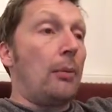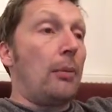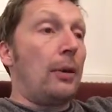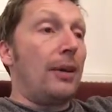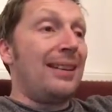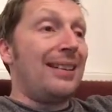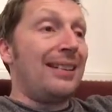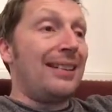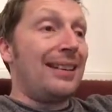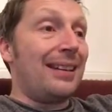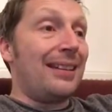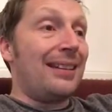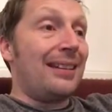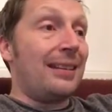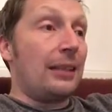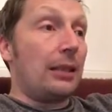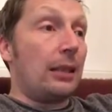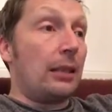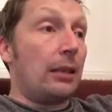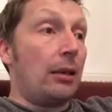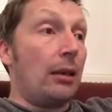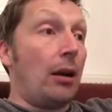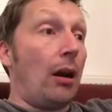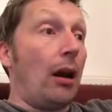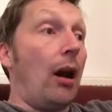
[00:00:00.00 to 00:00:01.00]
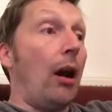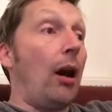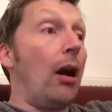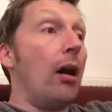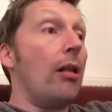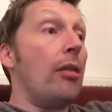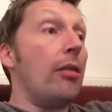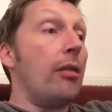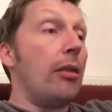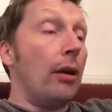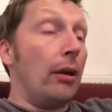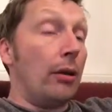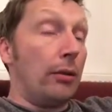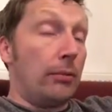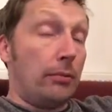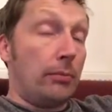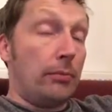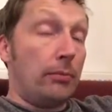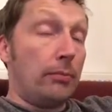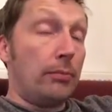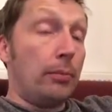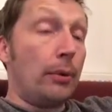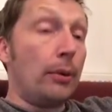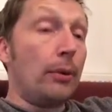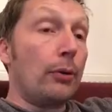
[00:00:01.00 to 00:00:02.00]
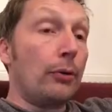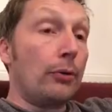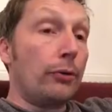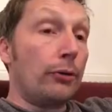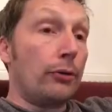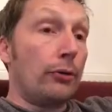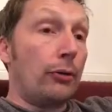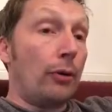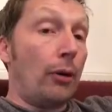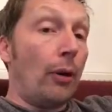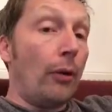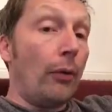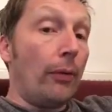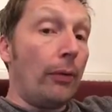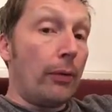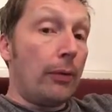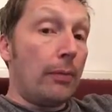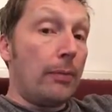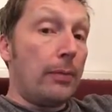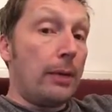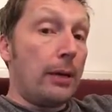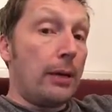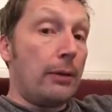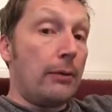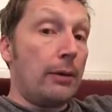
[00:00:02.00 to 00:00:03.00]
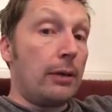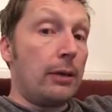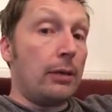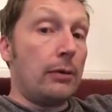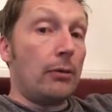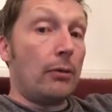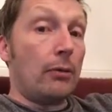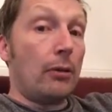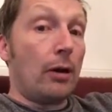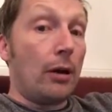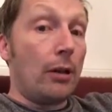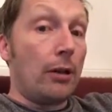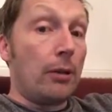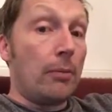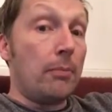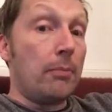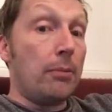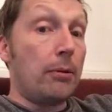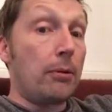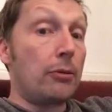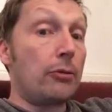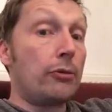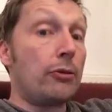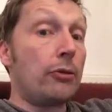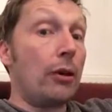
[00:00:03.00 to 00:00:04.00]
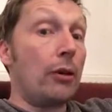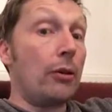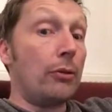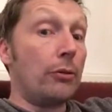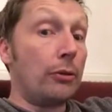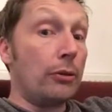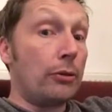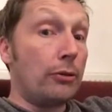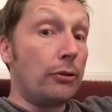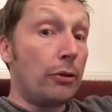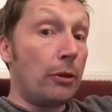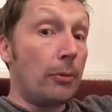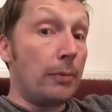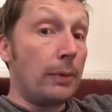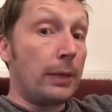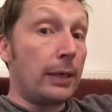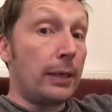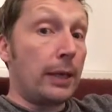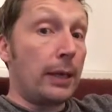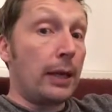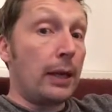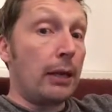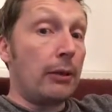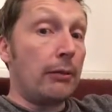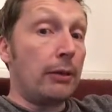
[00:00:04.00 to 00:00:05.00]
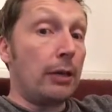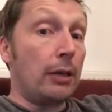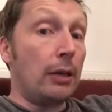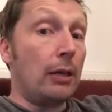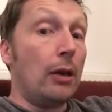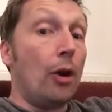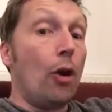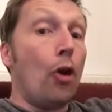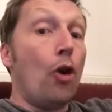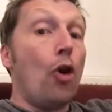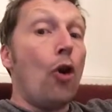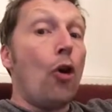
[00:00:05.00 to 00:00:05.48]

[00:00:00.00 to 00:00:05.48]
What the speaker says: assessing other books on the period or other books on the topic area,